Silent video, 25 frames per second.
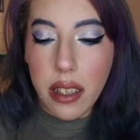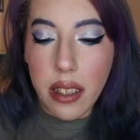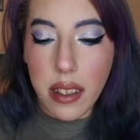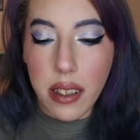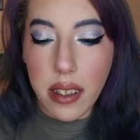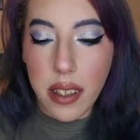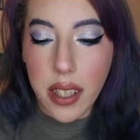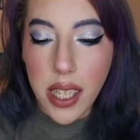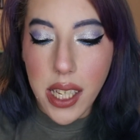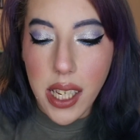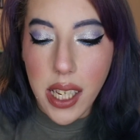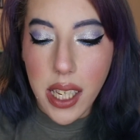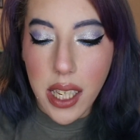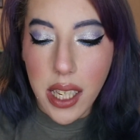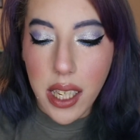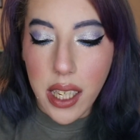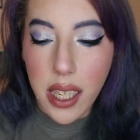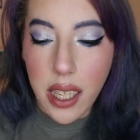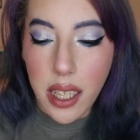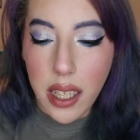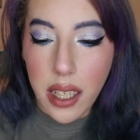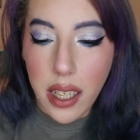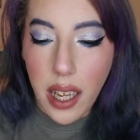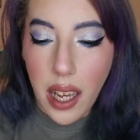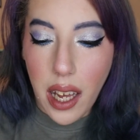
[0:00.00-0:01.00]

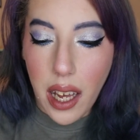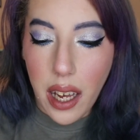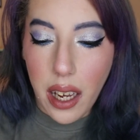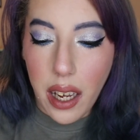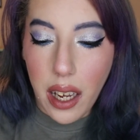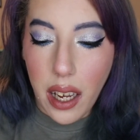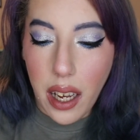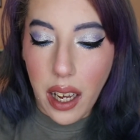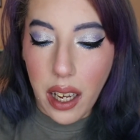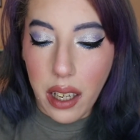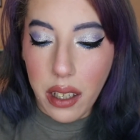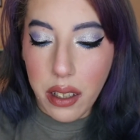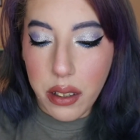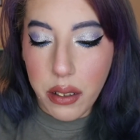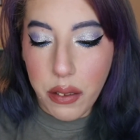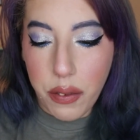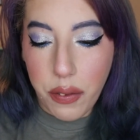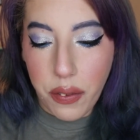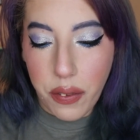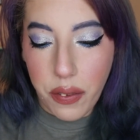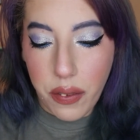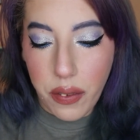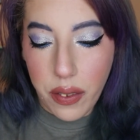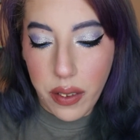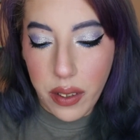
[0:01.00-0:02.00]
the
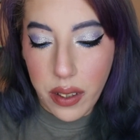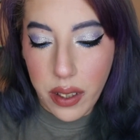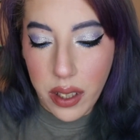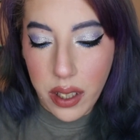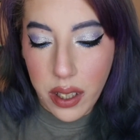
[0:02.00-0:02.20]
e.l.f